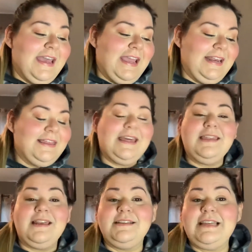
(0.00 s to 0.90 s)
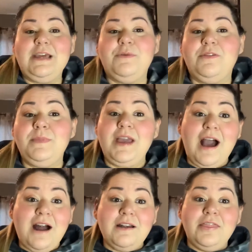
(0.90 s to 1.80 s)
Anything that I take with me
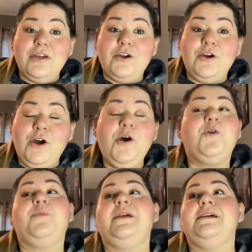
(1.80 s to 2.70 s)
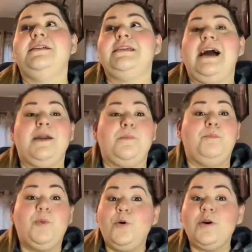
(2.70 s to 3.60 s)
on the go because I am
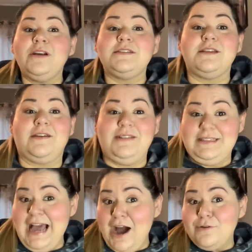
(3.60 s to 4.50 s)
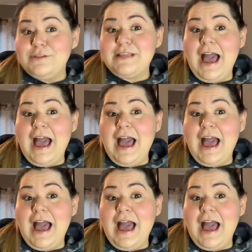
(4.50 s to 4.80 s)
bored, stuck in this house.